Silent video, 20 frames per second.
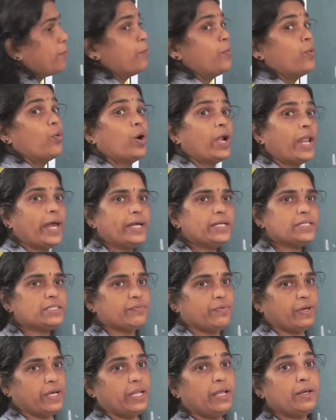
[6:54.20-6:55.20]

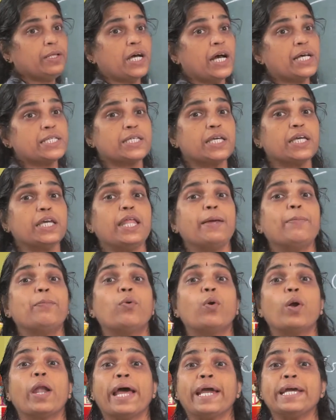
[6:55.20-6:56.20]
Polite way. It is asking in a
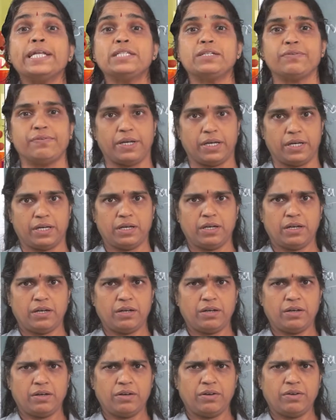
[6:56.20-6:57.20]
polite way.
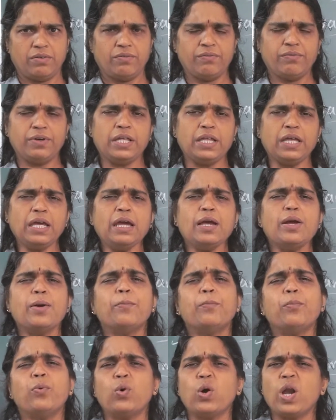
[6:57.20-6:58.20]
Very
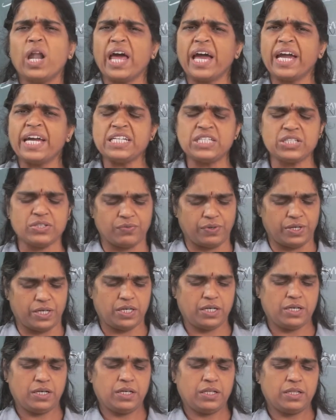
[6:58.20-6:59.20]
polite way.
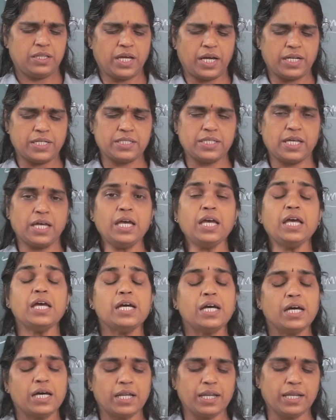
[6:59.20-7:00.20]
That's a
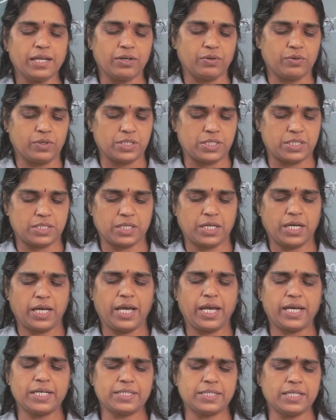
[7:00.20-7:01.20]
request.
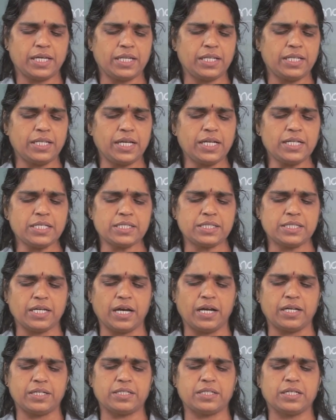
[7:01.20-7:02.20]
A sentence
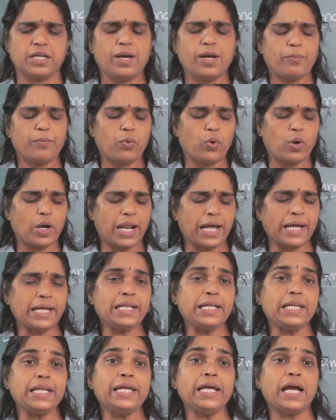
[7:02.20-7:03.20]
that
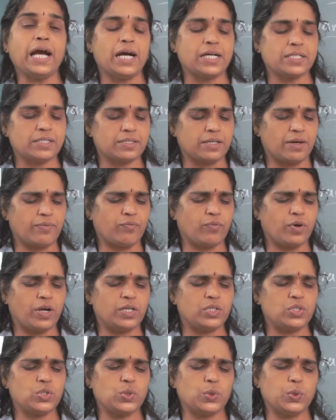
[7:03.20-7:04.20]
politely asks
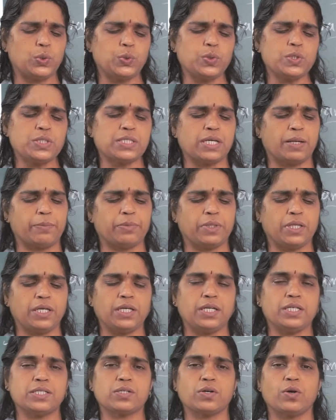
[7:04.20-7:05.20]
someone to do
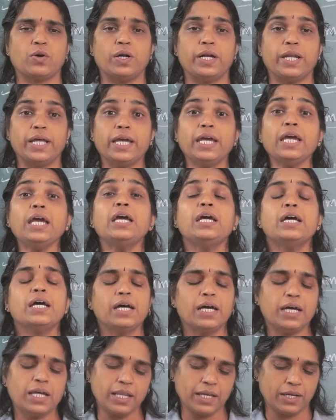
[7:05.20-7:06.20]
something is called a
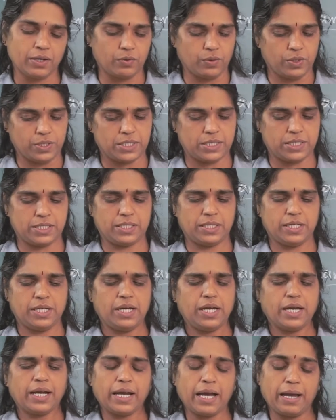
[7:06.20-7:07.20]
request.
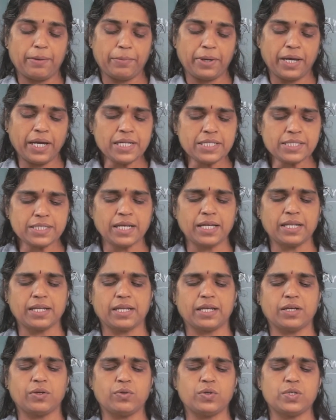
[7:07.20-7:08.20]
Commands and
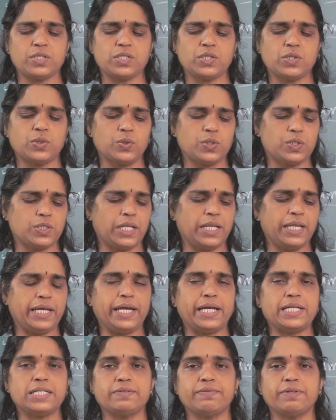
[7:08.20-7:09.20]
requests usually
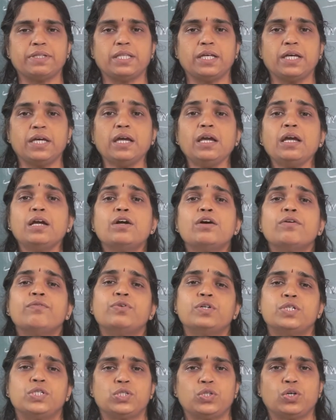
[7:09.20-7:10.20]
ends with a
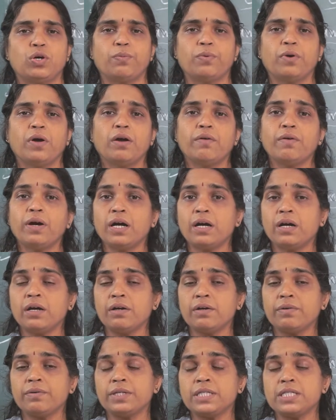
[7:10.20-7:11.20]
full stop.
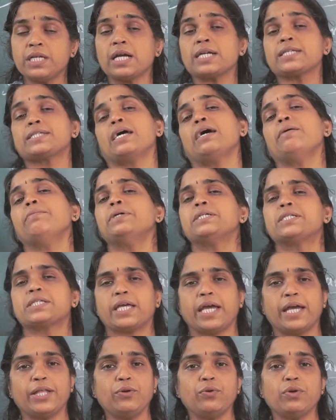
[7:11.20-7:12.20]
Which examples
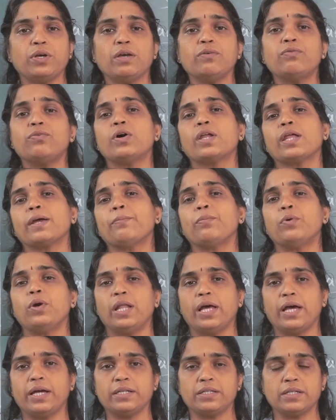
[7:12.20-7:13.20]
can you give for a
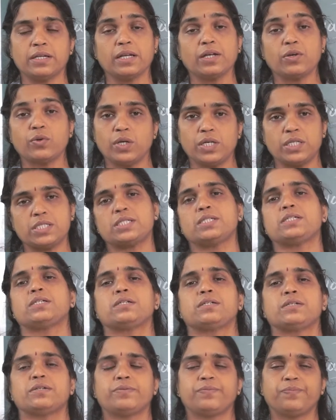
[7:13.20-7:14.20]
polite request?